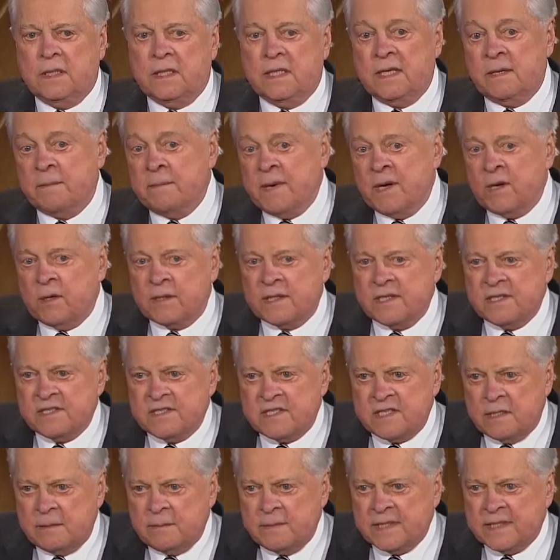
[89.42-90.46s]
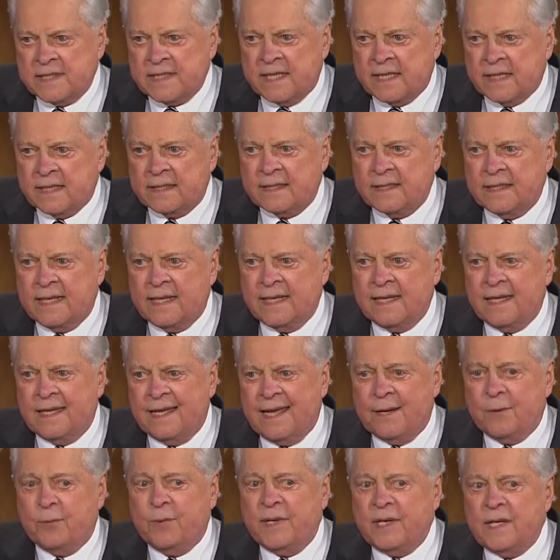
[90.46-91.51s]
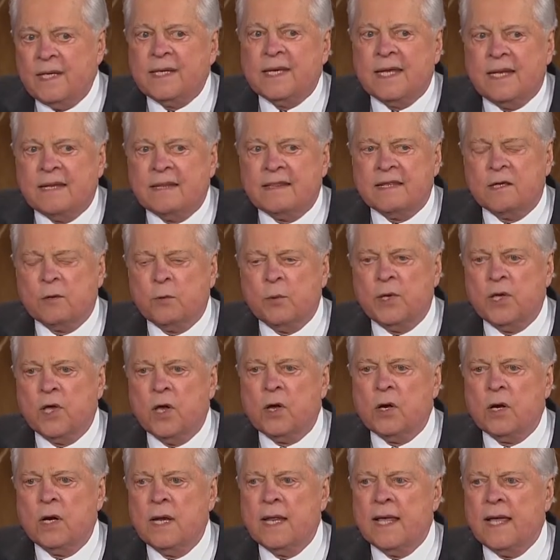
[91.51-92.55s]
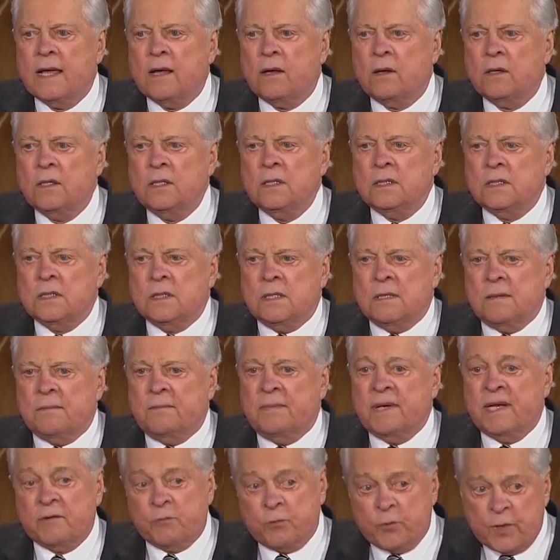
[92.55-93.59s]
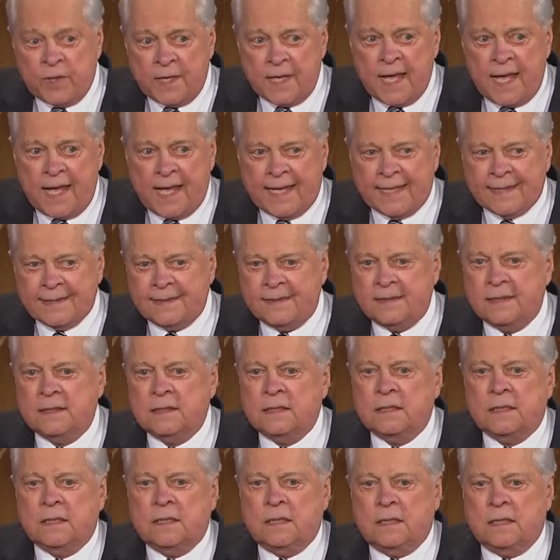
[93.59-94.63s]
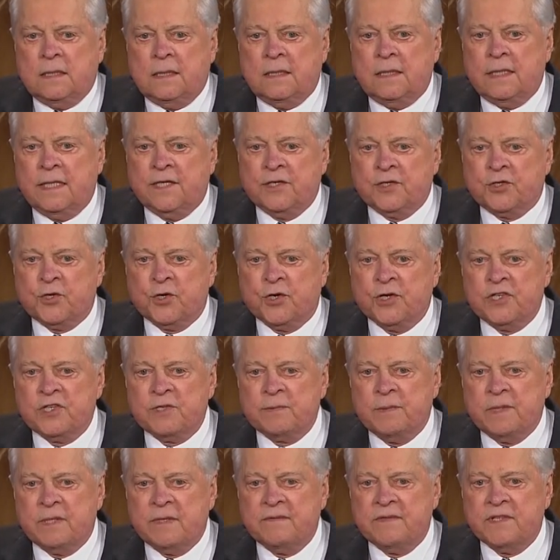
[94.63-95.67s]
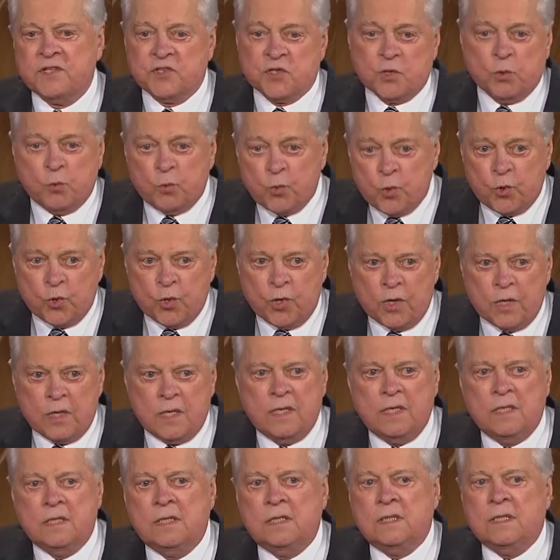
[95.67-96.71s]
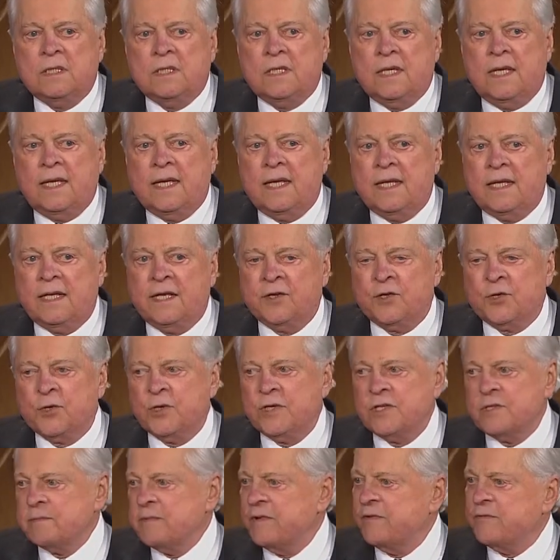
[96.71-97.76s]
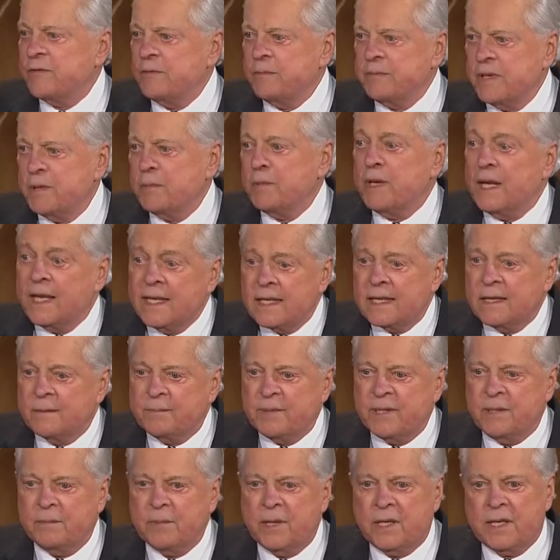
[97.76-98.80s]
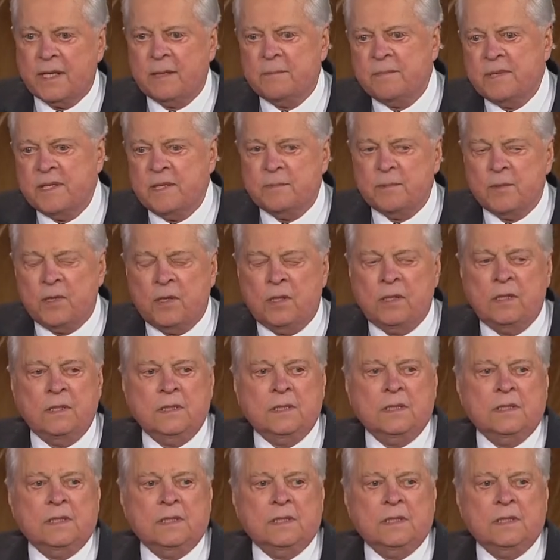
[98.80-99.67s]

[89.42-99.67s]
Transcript: the American Cinematheque, and I, I really kind of think we are now. But if we're not, the encouragement of this award and encouragement from people like the Peabody people